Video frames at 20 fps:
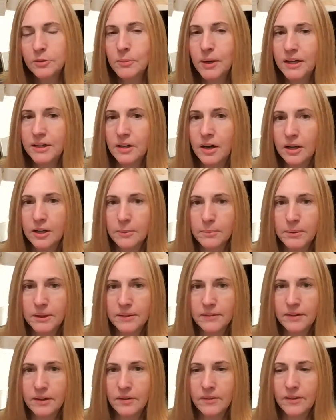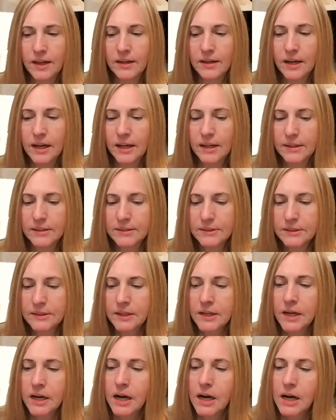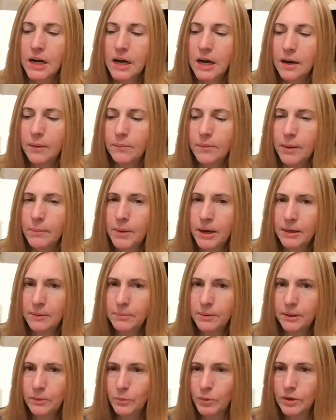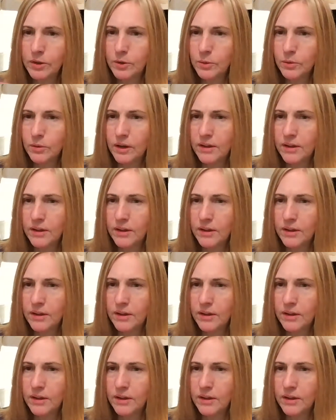You might not have been there that night. That might have been when